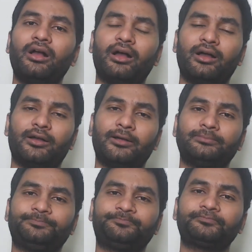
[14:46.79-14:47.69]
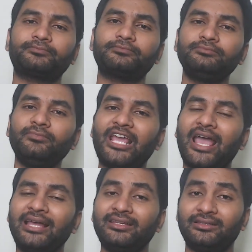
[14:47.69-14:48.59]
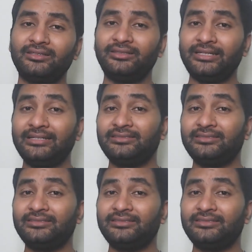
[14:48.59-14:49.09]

And the other thing is